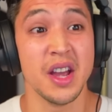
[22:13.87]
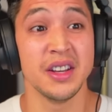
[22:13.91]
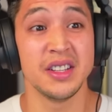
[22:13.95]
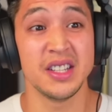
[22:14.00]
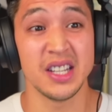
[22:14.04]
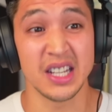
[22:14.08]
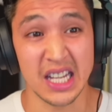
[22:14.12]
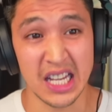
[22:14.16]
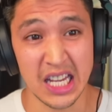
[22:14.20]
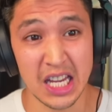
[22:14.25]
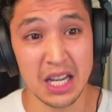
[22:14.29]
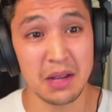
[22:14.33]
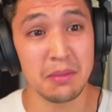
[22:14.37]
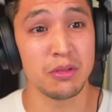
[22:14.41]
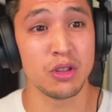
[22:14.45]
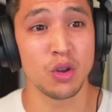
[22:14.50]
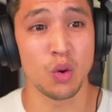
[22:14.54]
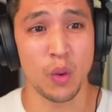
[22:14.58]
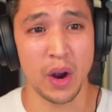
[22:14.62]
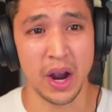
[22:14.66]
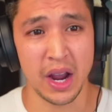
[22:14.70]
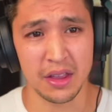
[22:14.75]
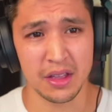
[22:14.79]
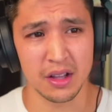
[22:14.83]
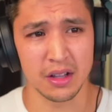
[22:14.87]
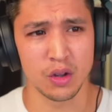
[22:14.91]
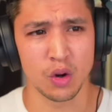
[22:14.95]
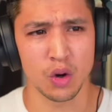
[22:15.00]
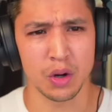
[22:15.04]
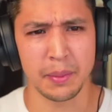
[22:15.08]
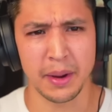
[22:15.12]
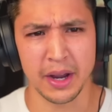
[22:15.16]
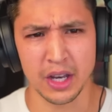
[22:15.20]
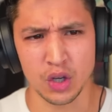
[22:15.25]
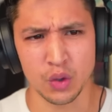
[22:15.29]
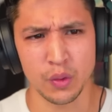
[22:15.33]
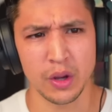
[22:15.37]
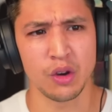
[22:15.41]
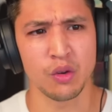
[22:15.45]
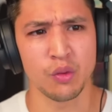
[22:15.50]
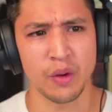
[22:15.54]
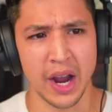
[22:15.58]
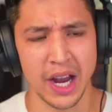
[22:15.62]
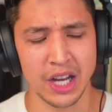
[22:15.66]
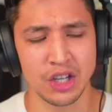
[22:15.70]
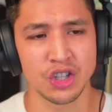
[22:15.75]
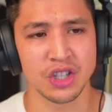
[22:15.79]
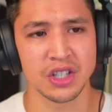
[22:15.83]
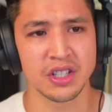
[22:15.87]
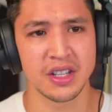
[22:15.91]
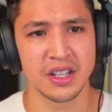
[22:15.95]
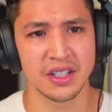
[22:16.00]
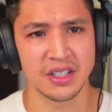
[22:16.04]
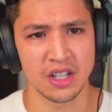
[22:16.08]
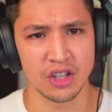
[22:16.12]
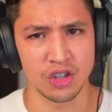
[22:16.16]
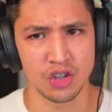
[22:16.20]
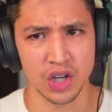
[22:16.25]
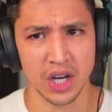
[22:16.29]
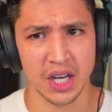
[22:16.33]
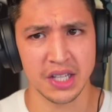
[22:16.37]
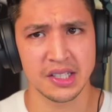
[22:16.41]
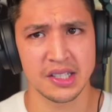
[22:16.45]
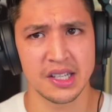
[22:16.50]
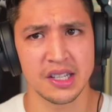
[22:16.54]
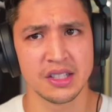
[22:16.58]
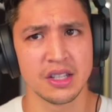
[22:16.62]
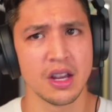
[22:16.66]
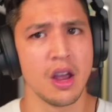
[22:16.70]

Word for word: to keep the way of the Lord by doing righteousness and justice.